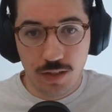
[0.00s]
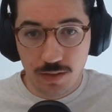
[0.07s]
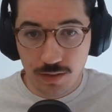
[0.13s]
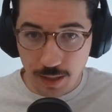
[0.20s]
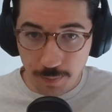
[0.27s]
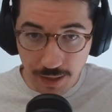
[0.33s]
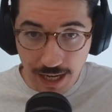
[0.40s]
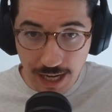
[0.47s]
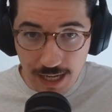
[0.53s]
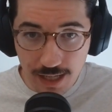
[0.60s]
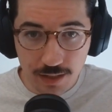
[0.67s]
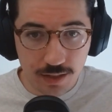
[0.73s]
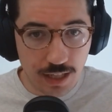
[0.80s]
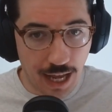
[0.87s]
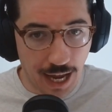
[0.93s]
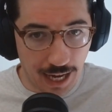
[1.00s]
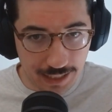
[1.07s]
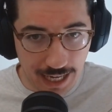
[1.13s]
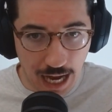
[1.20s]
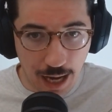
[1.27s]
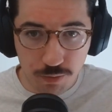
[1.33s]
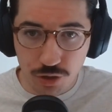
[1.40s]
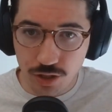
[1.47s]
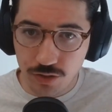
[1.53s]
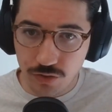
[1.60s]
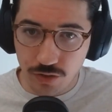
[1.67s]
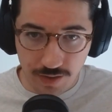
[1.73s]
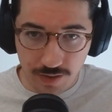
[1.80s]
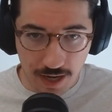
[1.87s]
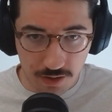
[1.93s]
Step 8, add
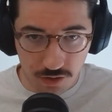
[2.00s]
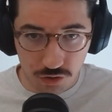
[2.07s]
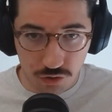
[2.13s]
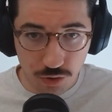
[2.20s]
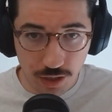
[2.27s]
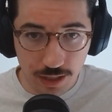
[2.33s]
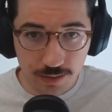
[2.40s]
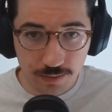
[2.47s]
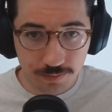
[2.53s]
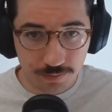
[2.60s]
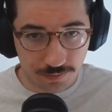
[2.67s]
captions and text on screen.